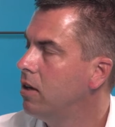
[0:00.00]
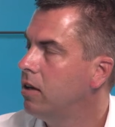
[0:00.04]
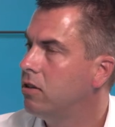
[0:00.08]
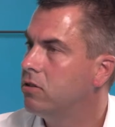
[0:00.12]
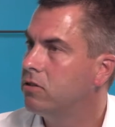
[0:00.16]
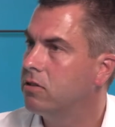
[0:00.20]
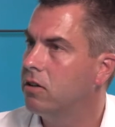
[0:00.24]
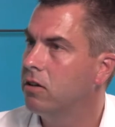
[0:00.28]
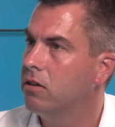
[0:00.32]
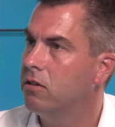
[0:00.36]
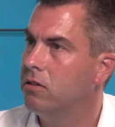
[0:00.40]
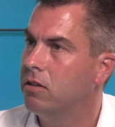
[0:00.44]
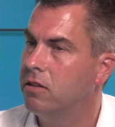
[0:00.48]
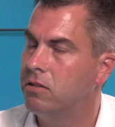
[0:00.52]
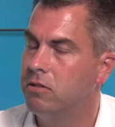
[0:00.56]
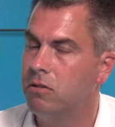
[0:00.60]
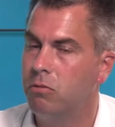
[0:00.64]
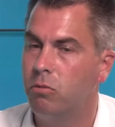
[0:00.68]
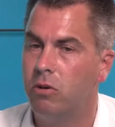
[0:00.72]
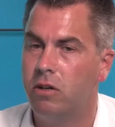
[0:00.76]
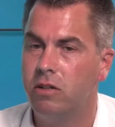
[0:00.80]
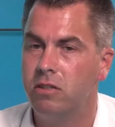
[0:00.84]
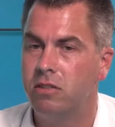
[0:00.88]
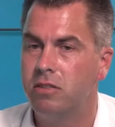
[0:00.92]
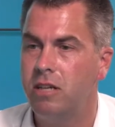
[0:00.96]
So this is
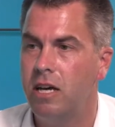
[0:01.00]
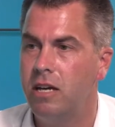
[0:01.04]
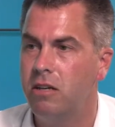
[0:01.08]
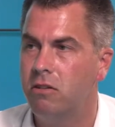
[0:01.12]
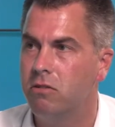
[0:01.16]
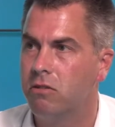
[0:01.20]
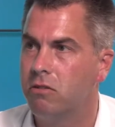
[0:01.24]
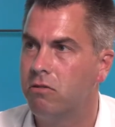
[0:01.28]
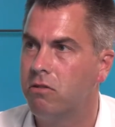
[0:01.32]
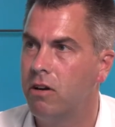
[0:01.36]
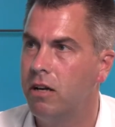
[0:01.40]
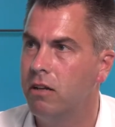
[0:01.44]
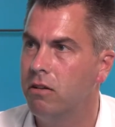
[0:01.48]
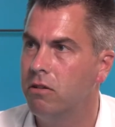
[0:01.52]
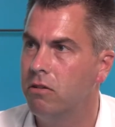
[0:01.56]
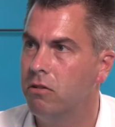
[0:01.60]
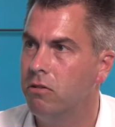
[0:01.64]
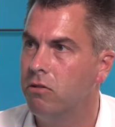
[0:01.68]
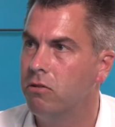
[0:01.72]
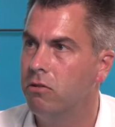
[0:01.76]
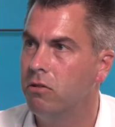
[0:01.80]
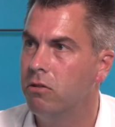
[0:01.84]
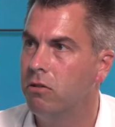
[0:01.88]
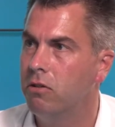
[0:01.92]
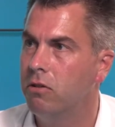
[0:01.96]
why Sage has created a
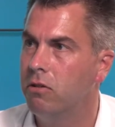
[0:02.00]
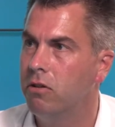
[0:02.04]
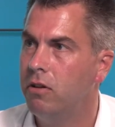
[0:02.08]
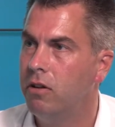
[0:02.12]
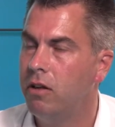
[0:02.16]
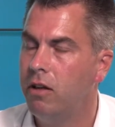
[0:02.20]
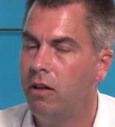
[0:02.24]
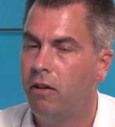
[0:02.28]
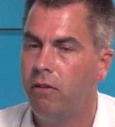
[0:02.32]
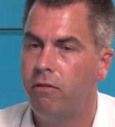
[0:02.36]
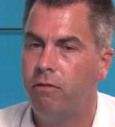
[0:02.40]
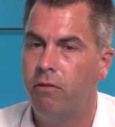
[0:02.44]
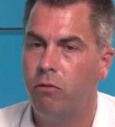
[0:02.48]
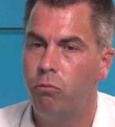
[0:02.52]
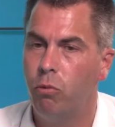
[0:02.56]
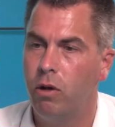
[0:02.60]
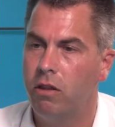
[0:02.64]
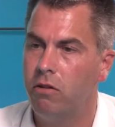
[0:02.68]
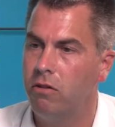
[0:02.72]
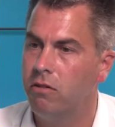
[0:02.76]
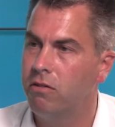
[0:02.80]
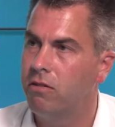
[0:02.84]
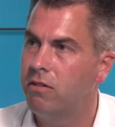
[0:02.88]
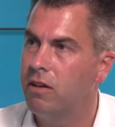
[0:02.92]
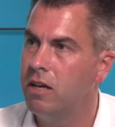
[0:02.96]
tool,
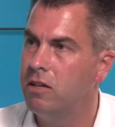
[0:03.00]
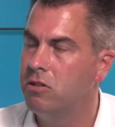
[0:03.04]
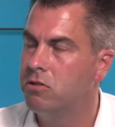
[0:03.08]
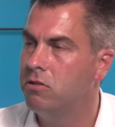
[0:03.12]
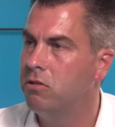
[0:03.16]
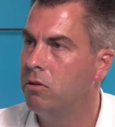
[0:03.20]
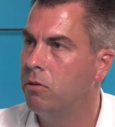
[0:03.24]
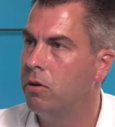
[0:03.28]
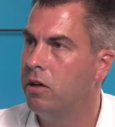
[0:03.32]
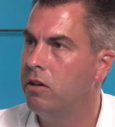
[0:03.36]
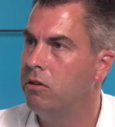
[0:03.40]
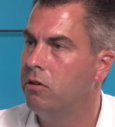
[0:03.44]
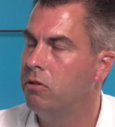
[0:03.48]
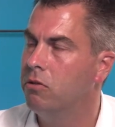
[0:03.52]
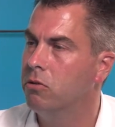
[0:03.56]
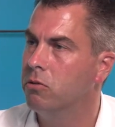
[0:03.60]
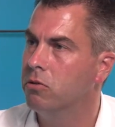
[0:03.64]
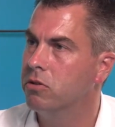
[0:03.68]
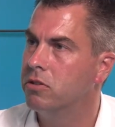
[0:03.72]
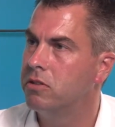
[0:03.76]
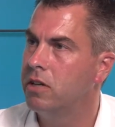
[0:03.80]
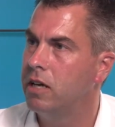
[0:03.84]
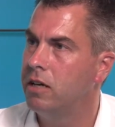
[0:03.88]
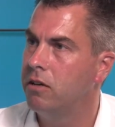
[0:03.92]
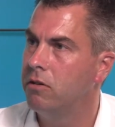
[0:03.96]
whether it's Sage 200
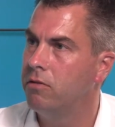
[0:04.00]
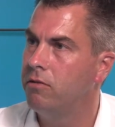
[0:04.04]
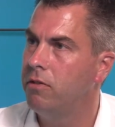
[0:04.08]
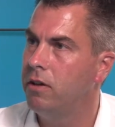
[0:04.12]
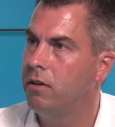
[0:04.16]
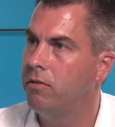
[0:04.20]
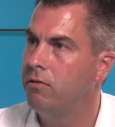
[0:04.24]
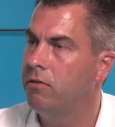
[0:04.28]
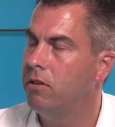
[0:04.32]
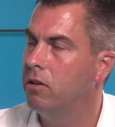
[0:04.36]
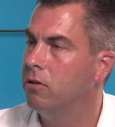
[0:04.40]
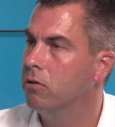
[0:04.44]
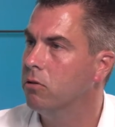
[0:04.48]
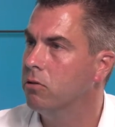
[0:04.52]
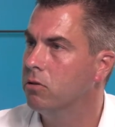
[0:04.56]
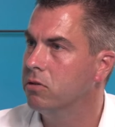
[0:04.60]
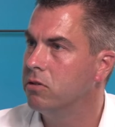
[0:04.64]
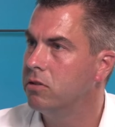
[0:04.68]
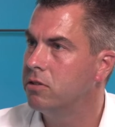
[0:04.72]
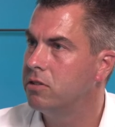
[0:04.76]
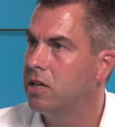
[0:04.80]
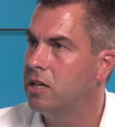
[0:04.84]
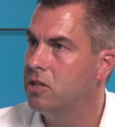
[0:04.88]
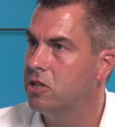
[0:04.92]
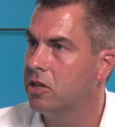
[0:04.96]
or Sage 50 or
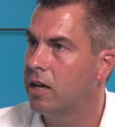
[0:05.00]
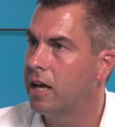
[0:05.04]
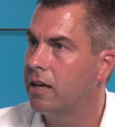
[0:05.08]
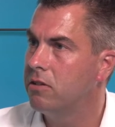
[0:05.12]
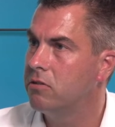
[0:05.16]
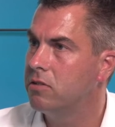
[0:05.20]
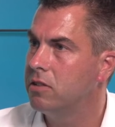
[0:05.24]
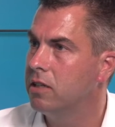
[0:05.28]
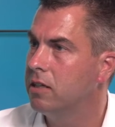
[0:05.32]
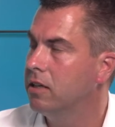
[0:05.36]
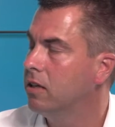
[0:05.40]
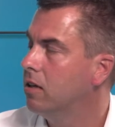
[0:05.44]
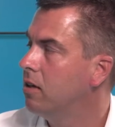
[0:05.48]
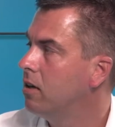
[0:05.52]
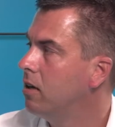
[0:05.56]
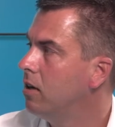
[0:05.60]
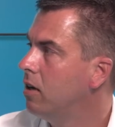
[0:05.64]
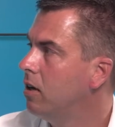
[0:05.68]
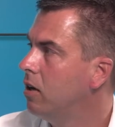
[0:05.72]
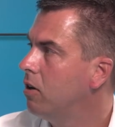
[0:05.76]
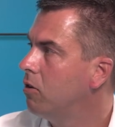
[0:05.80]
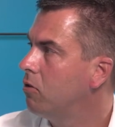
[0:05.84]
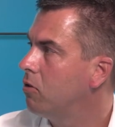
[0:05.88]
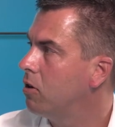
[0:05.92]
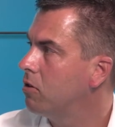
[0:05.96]
Sage Accounting,
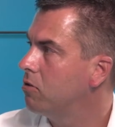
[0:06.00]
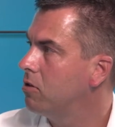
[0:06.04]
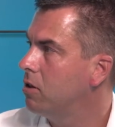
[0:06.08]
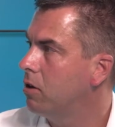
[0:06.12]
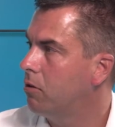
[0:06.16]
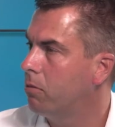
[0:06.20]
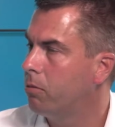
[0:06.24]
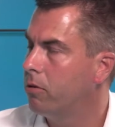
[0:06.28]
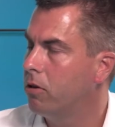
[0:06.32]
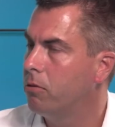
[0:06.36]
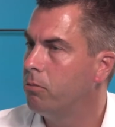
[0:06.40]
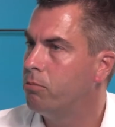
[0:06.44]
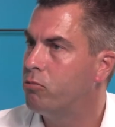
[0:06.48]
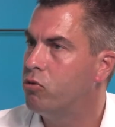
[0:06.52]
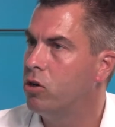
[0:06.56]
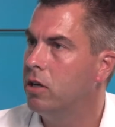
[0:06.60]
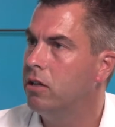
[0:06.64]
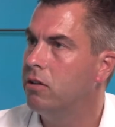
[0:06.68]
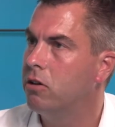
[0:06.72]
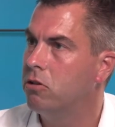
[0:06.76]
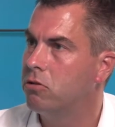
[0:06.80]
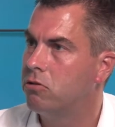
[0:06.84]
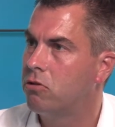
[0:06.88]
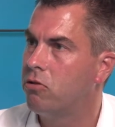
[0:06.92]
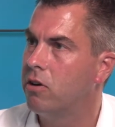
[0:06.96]
to actually
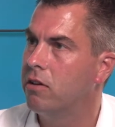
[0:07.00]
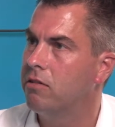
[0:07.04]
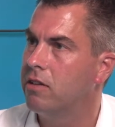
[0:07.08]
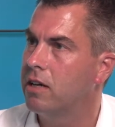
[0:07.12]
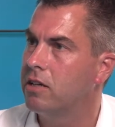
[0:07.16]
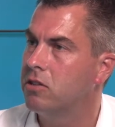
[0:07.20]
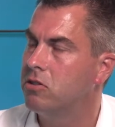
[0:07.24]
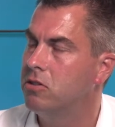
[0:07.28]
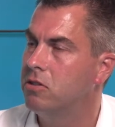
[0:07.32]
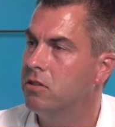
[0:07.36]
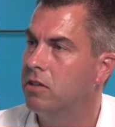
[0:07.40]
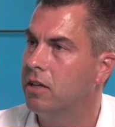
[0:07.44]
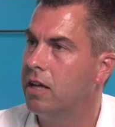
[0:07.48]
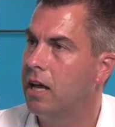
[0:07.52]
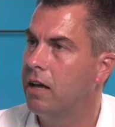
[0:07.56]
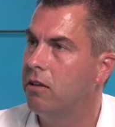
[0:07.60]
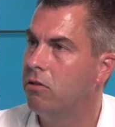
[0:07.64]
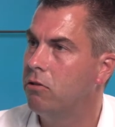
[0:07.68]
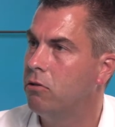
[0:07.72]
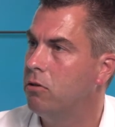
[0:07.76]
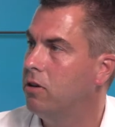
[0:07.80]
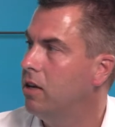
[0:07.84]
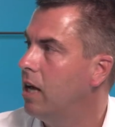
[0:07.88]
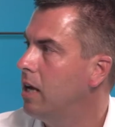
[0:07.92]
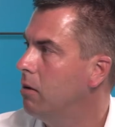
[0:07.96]
bring those transactions together
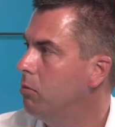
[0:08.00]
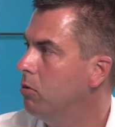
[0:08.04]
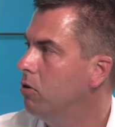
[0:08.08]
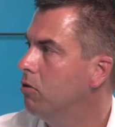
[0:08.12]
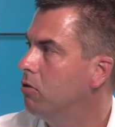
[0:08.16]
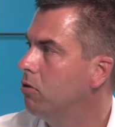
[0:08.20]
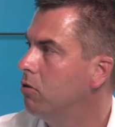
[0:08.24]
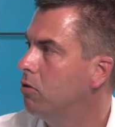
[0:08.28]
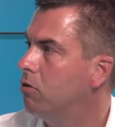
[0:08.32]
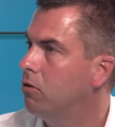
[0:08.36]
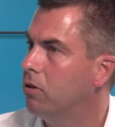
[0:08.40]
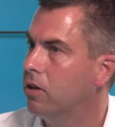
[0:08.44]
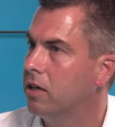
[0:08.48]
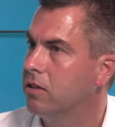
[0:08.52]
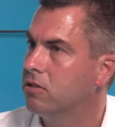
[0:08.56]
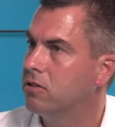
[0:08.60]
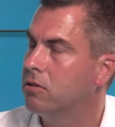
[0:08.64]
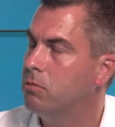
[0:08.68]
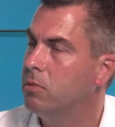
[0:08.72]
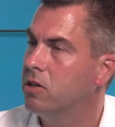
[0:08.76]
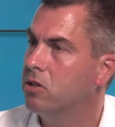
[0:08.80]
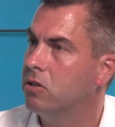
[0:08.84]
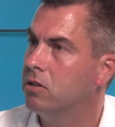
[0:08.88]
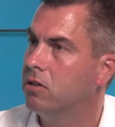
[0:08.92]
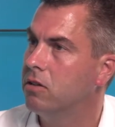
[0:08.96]
to enable you to do that
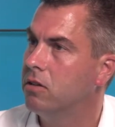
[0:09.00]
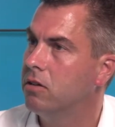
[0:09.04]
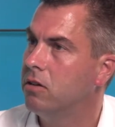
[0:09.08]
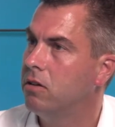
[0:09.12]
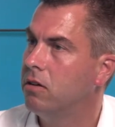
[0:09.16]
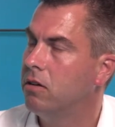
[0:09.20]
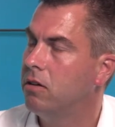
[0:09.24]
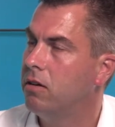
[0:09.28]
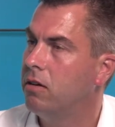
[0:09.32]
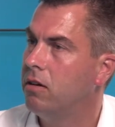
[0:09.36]
submission.